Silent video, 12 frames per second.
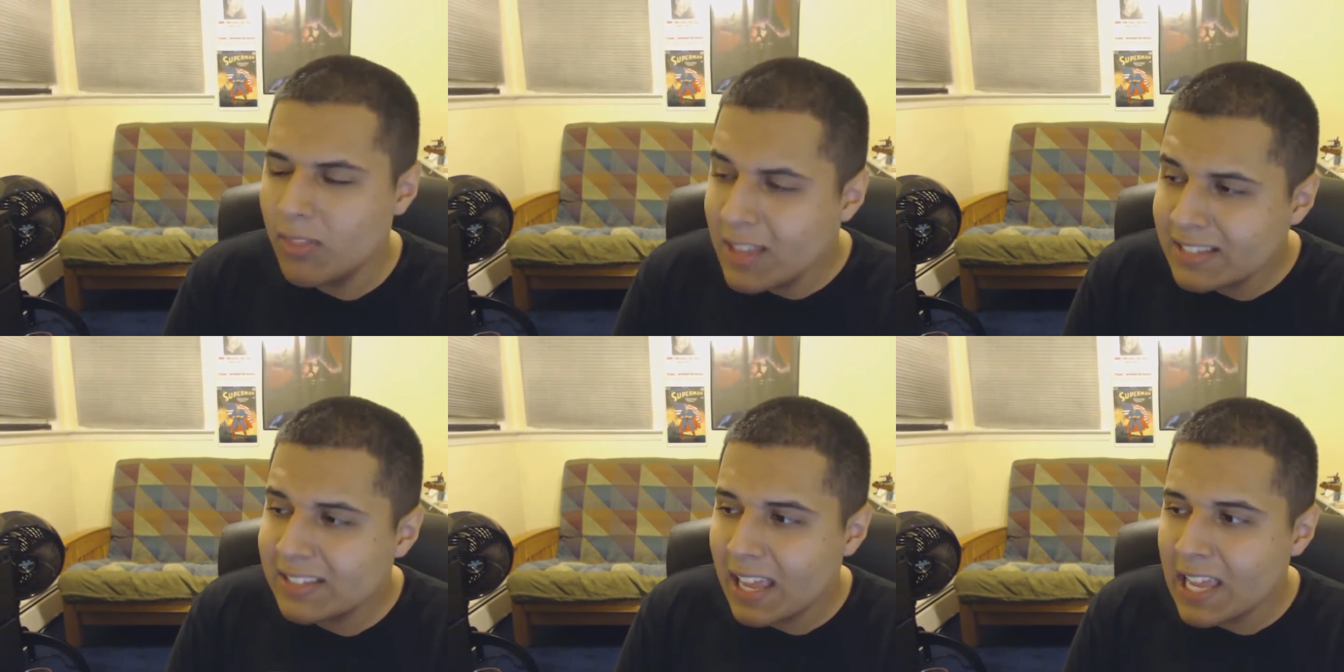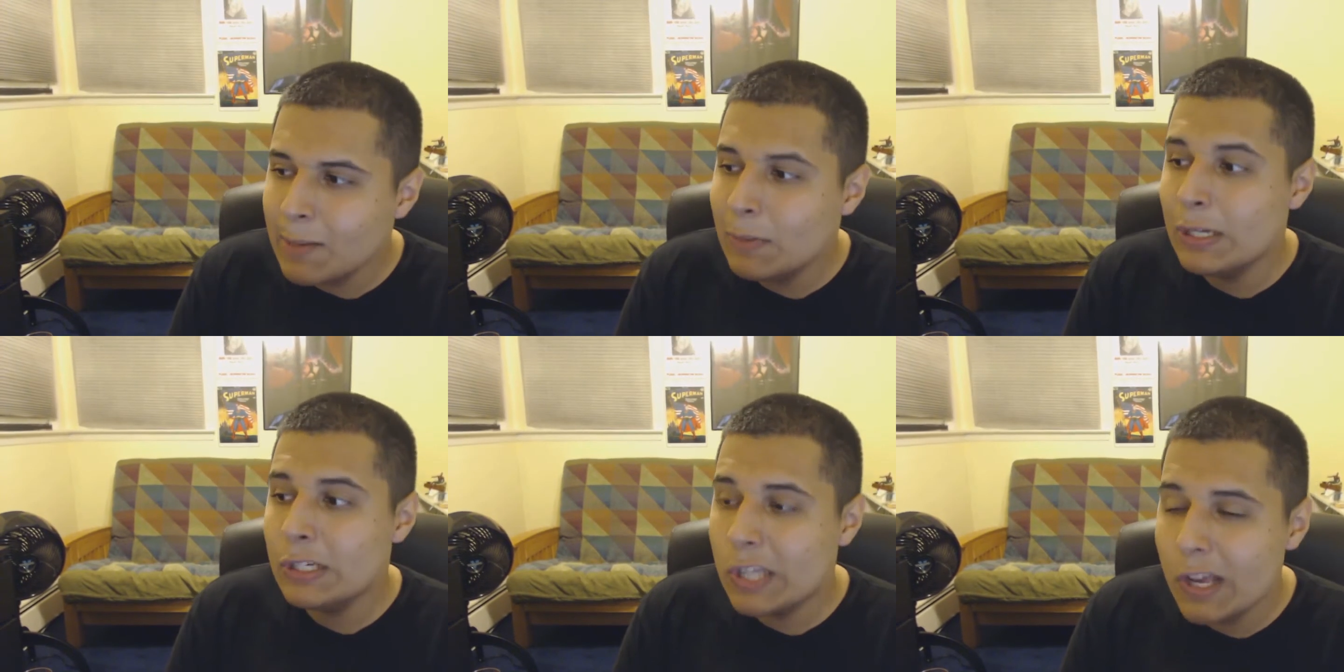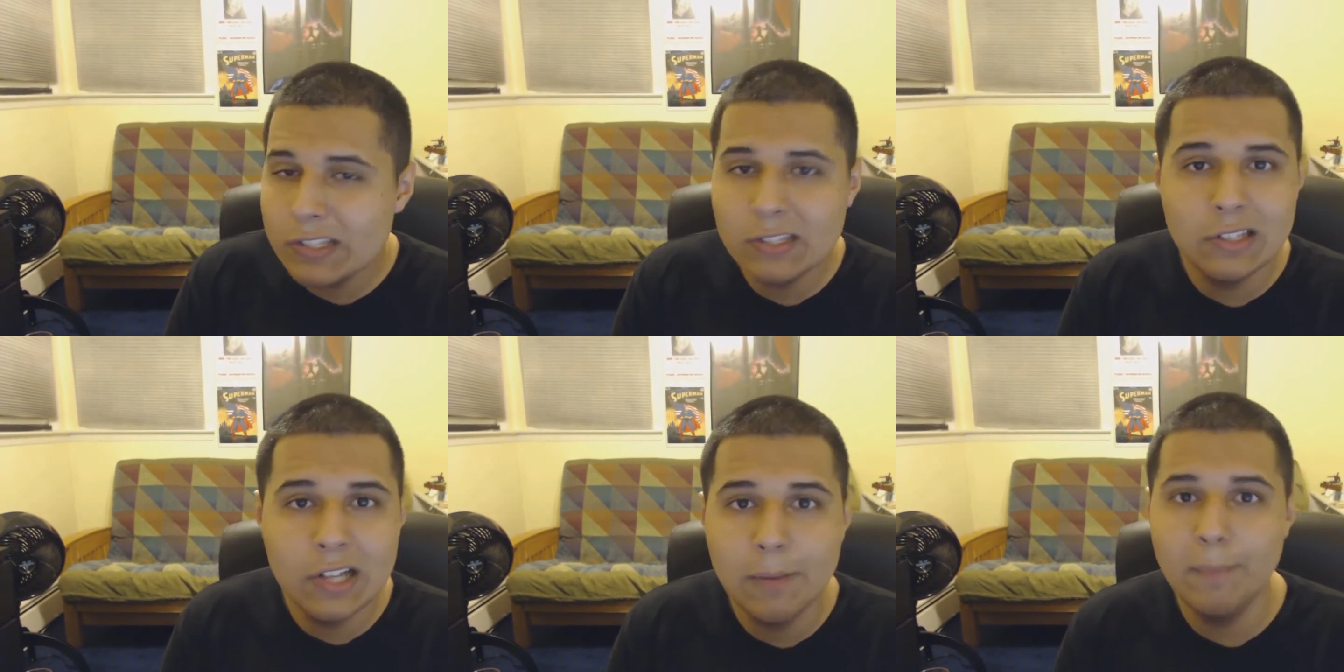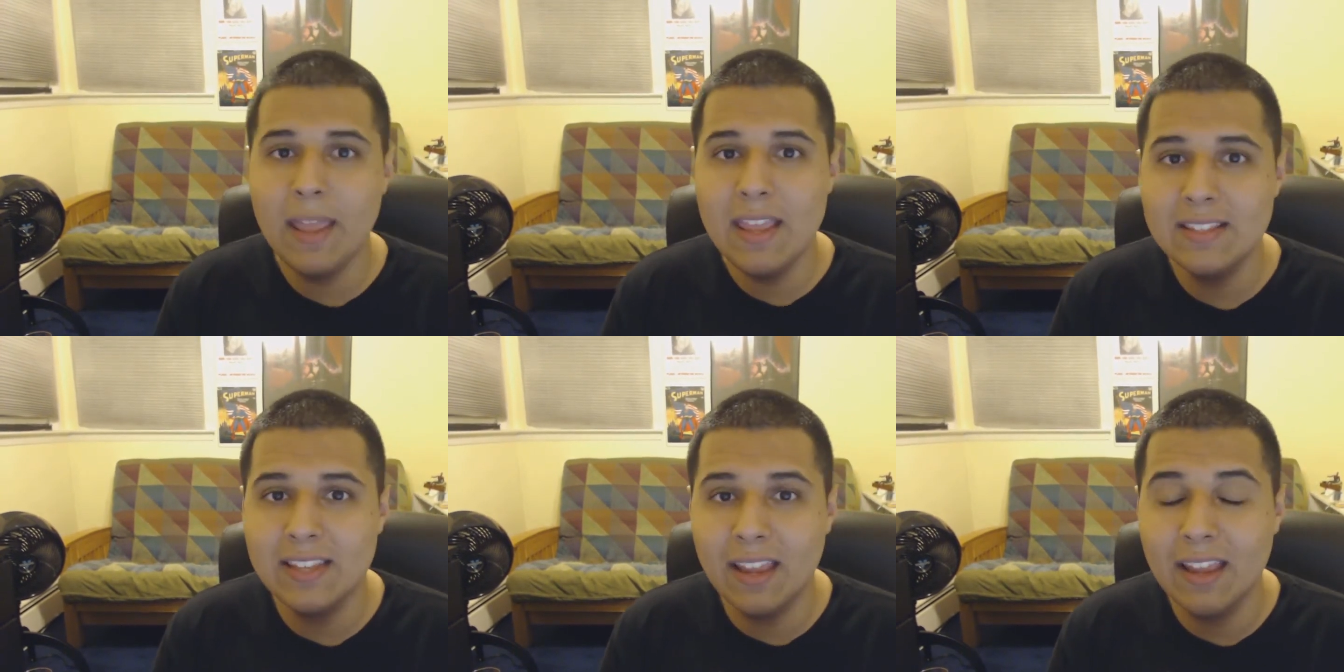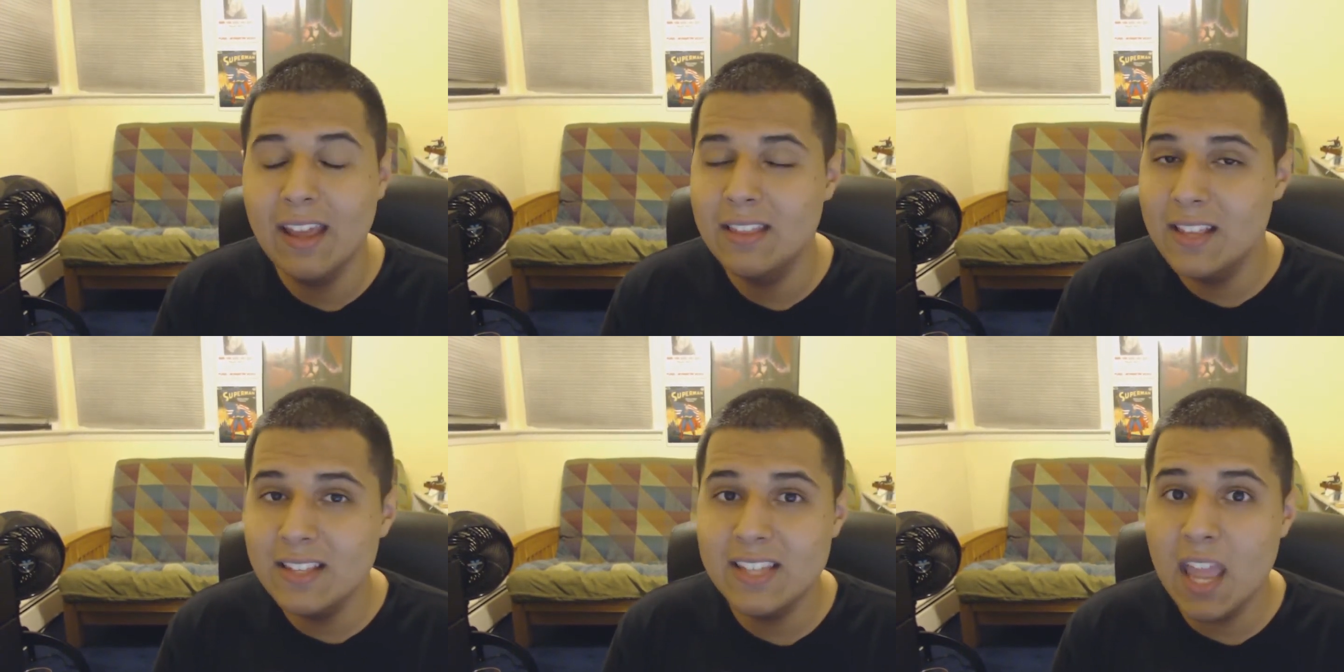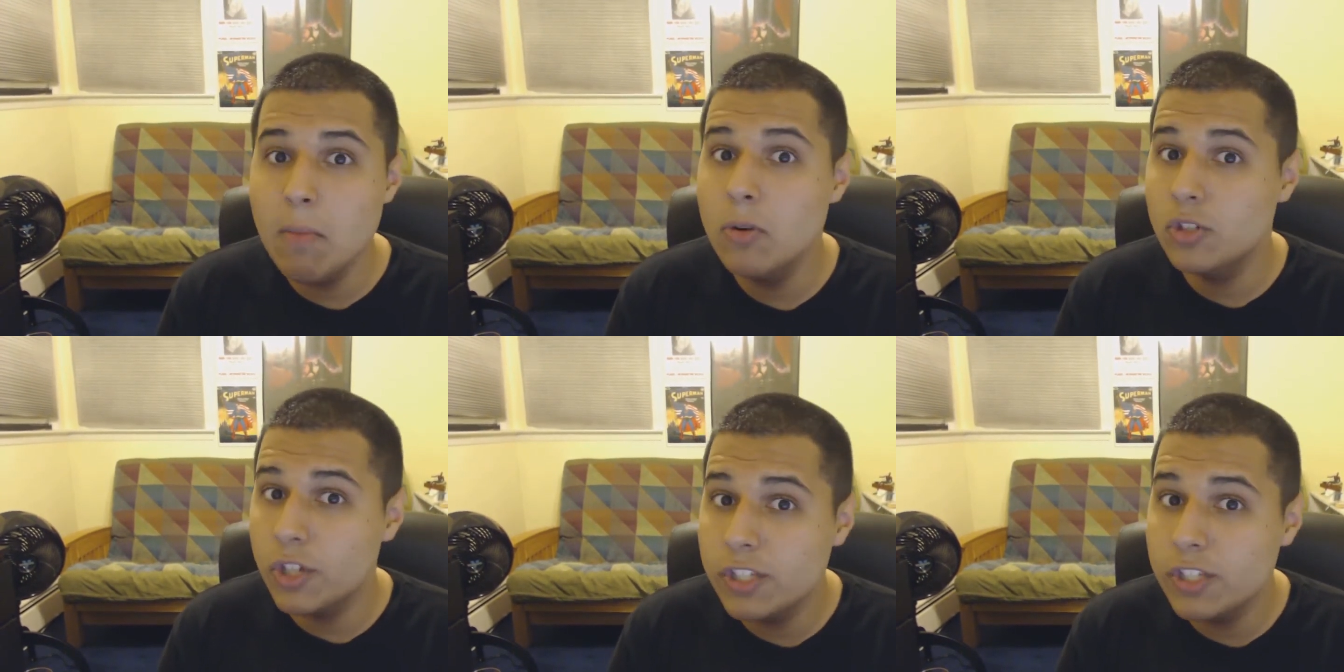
this game doesn't look amazing, this game